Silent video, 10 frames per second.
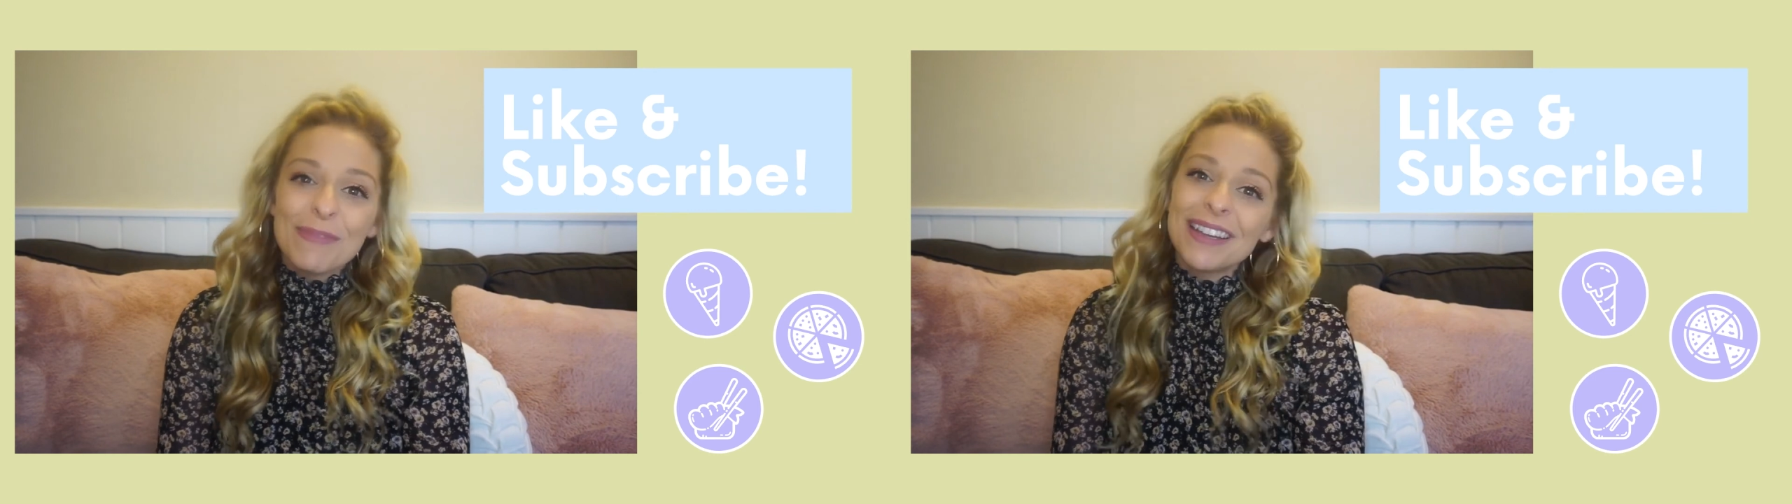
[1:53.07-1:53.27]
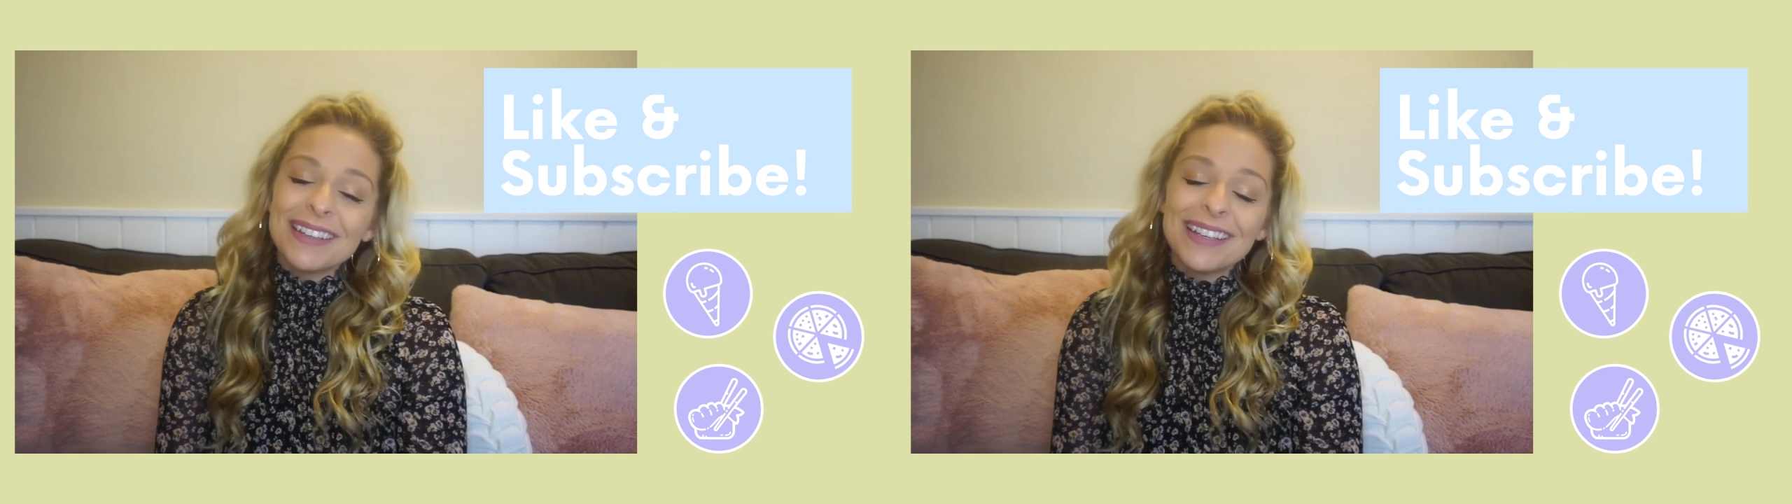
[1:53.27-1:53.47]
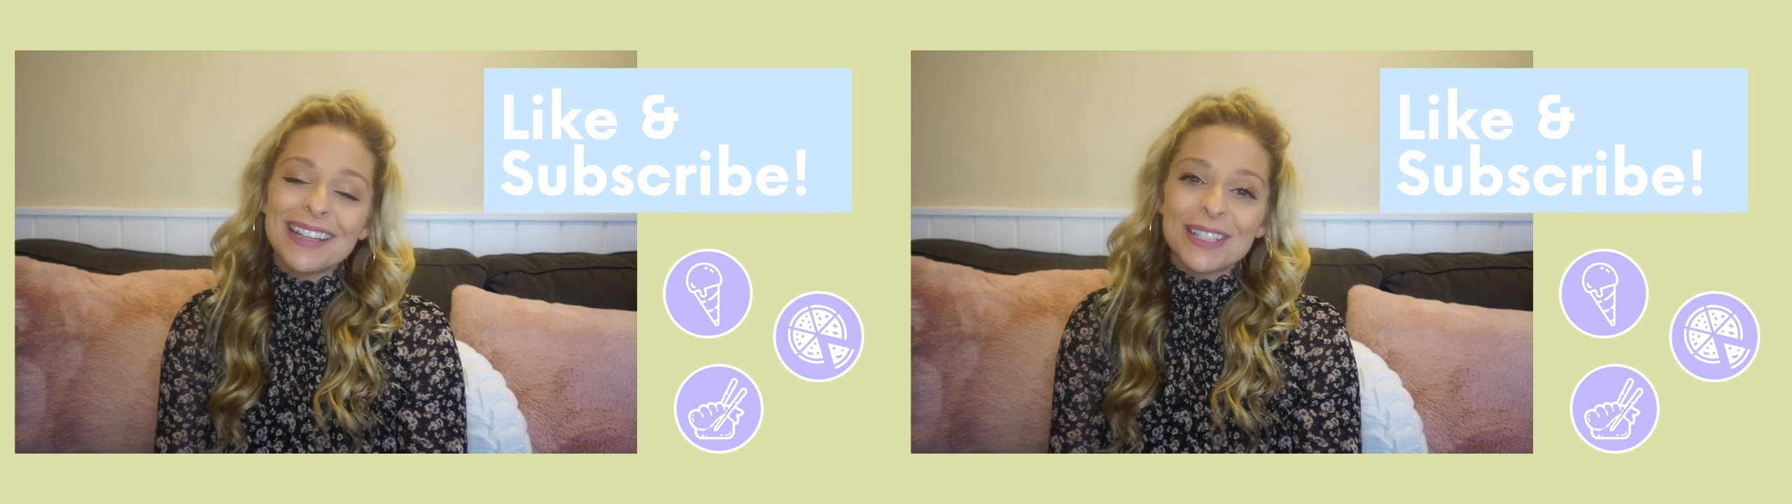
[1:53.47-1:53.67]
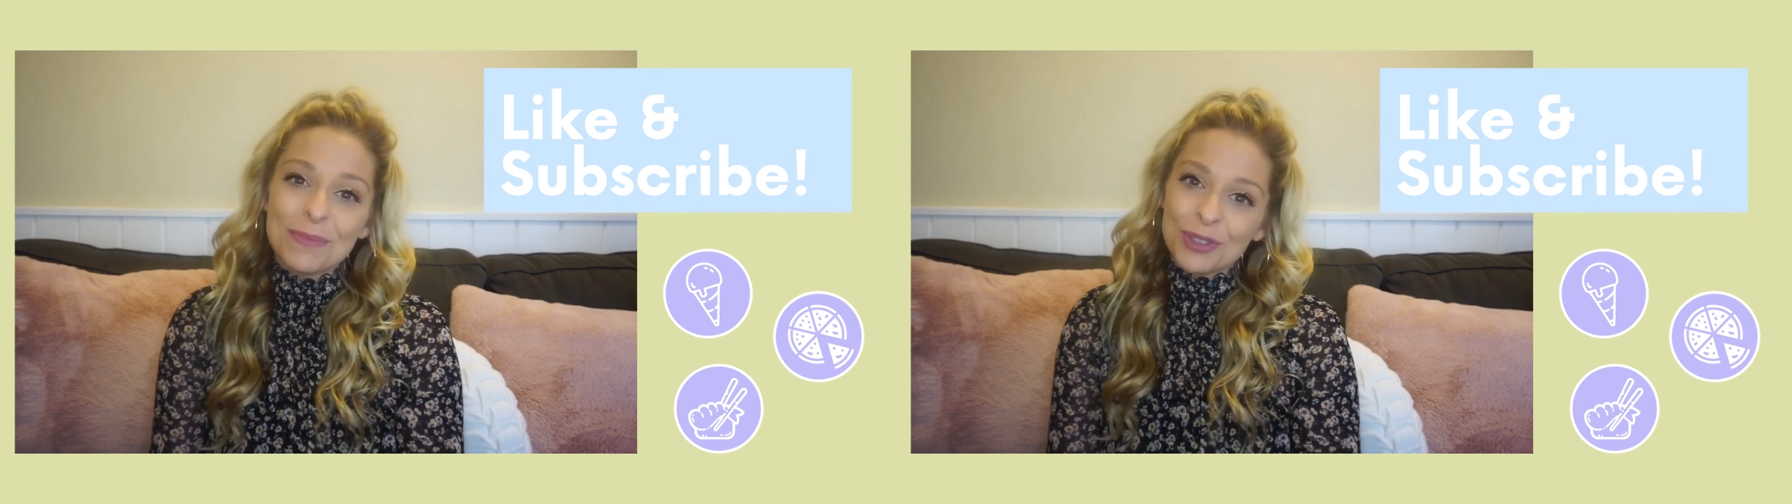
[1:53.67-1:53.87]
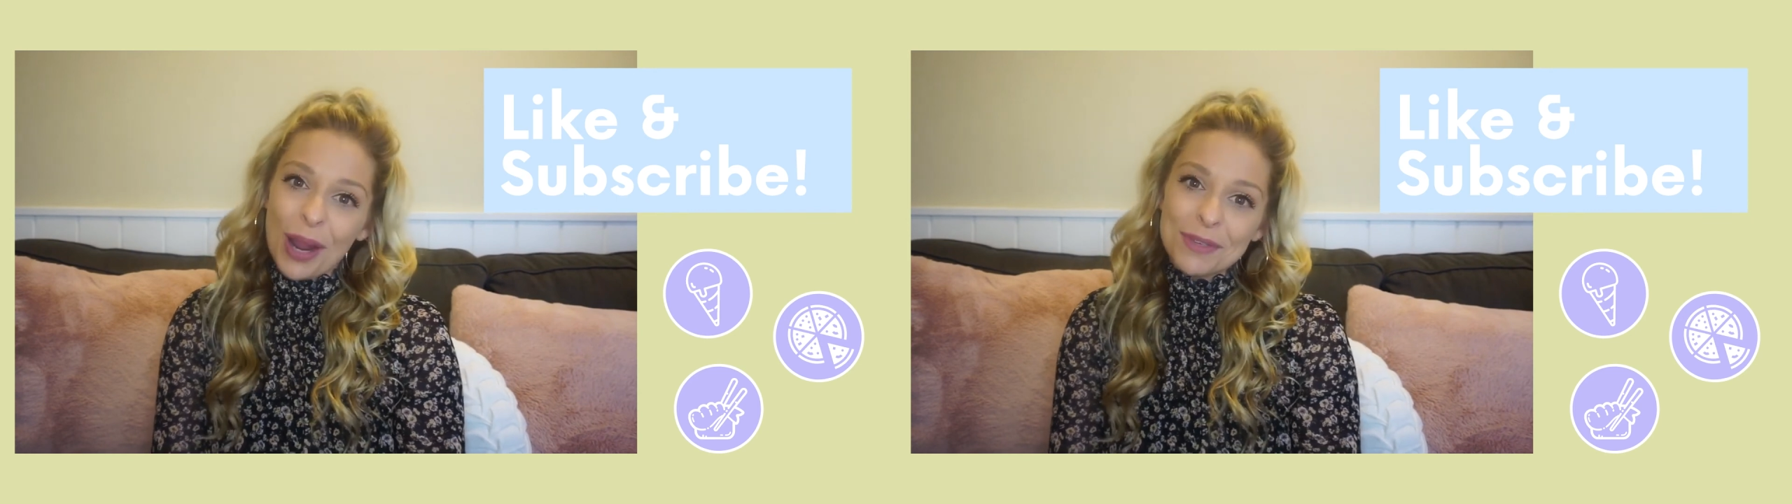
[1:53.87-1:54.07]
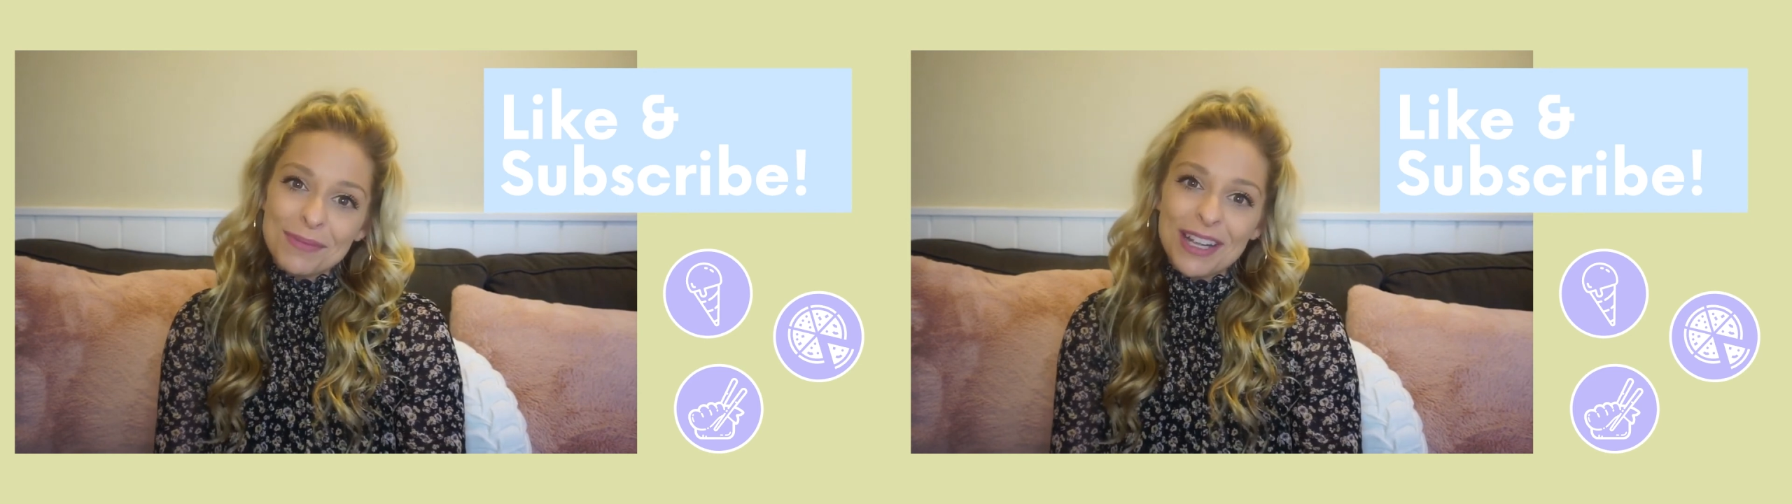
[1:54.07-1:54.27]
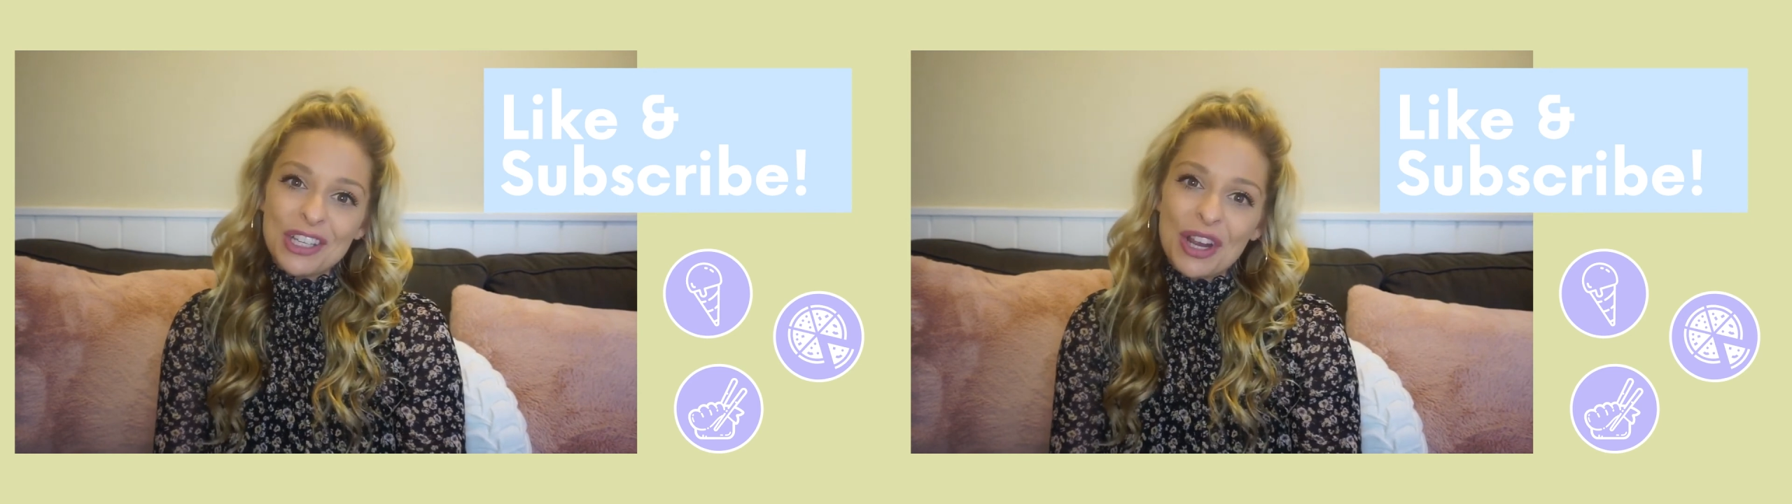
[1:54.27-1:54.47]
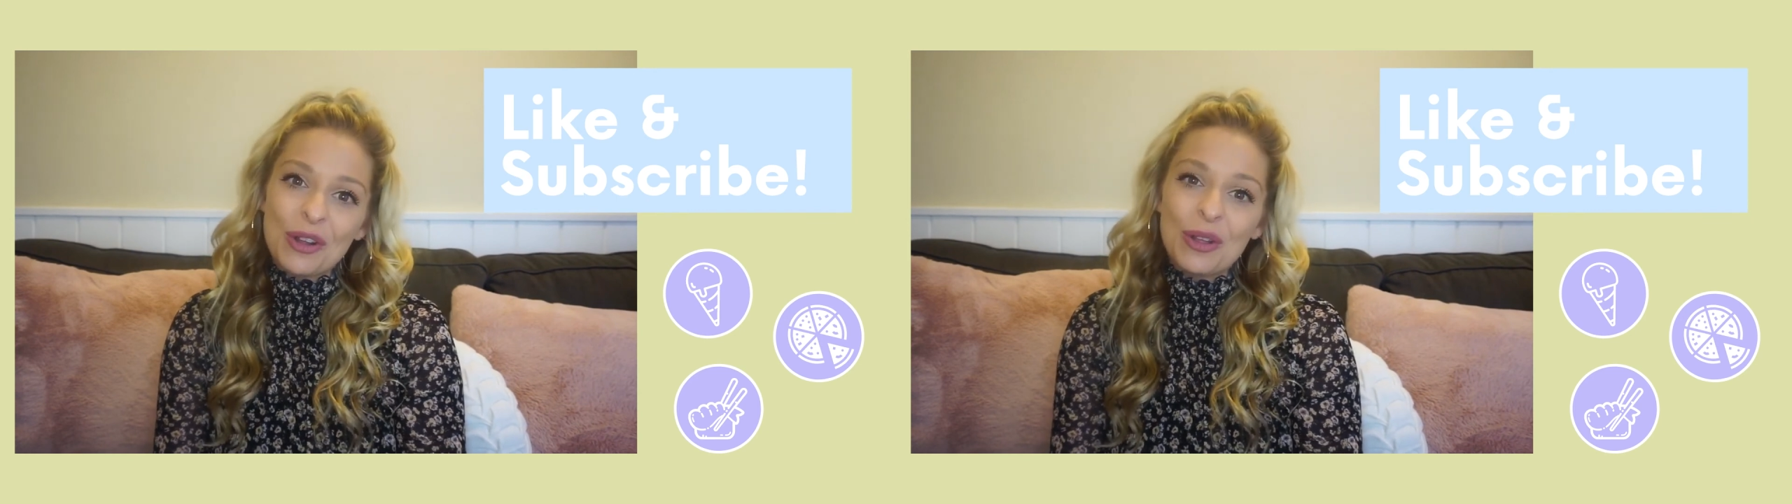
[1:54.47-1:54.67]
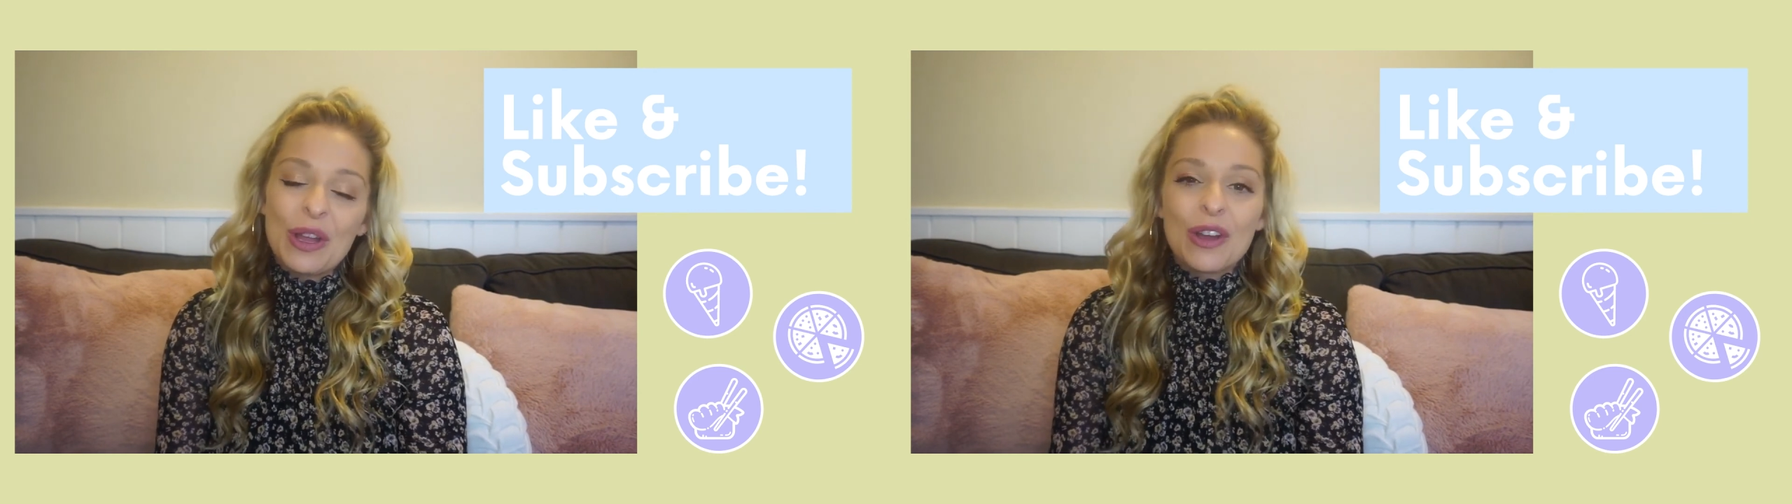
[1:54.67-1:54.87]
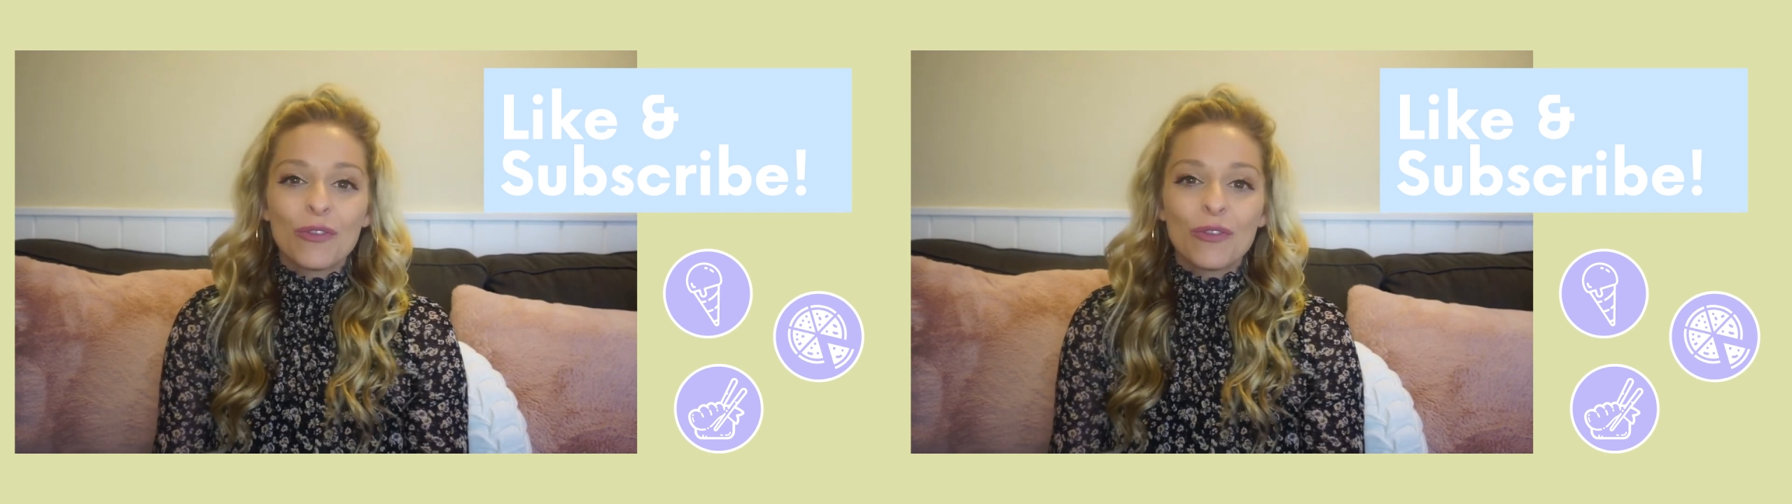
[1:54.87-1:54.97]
button and subscribe to my channel